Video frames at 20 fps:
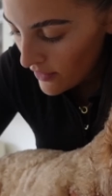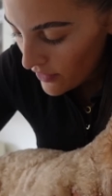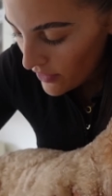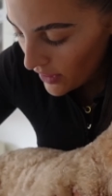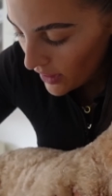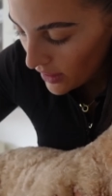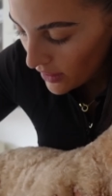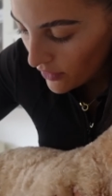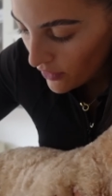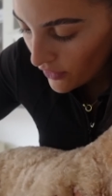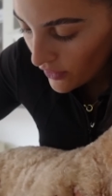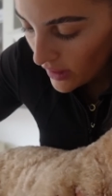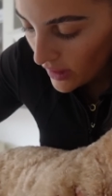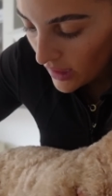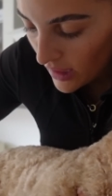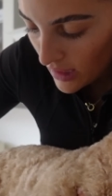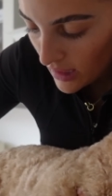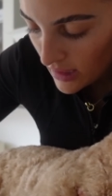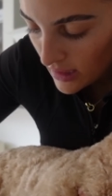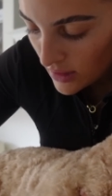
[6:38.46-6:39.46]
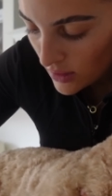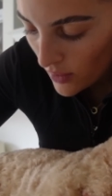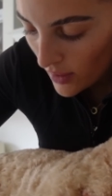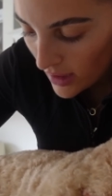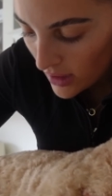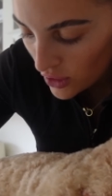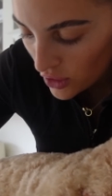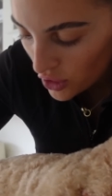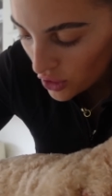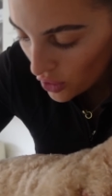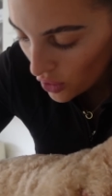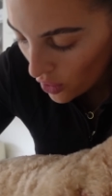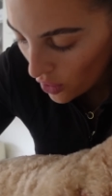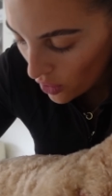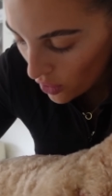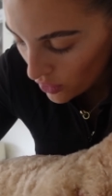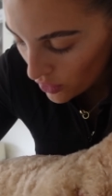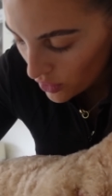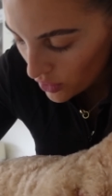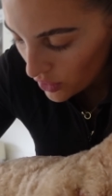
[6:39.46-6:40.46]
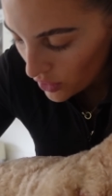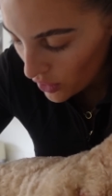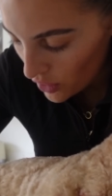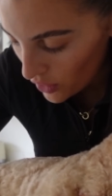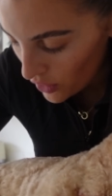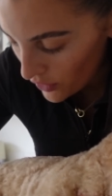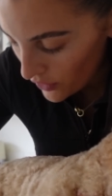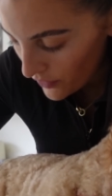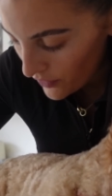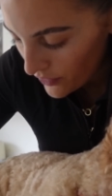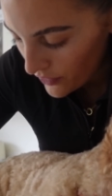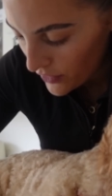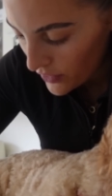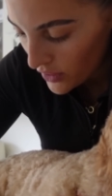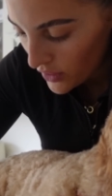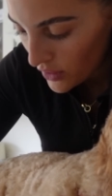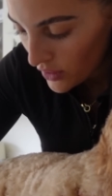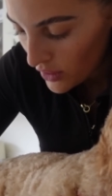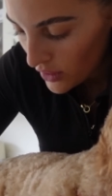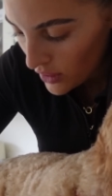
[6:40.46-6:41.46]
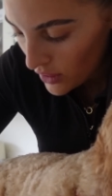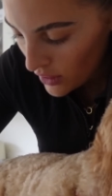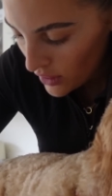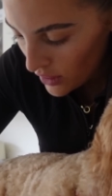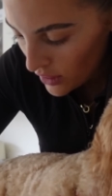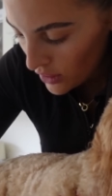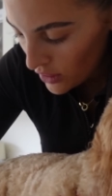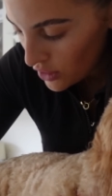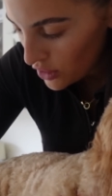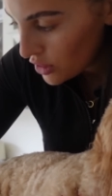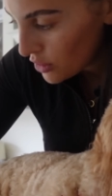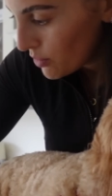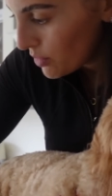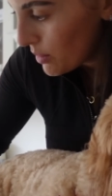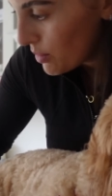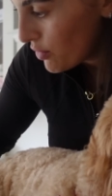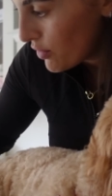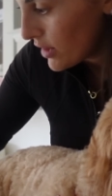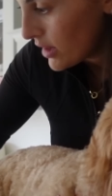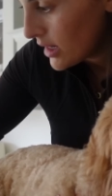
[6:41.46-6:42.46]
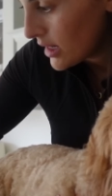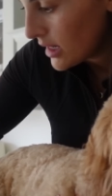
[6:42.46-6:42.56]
Thankfully, he's quite short, so should be pretty